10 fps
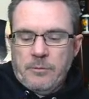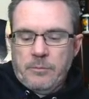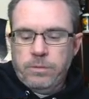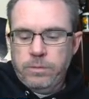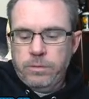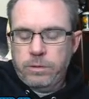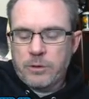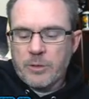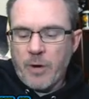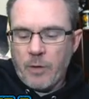Whew,
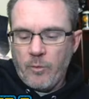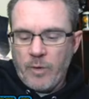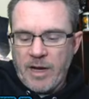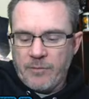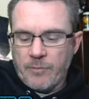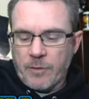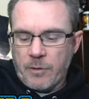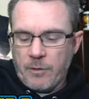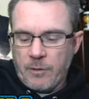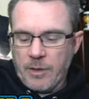tomorrow we'll have
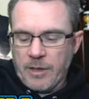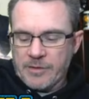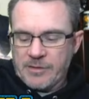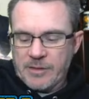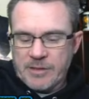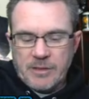all uh, six of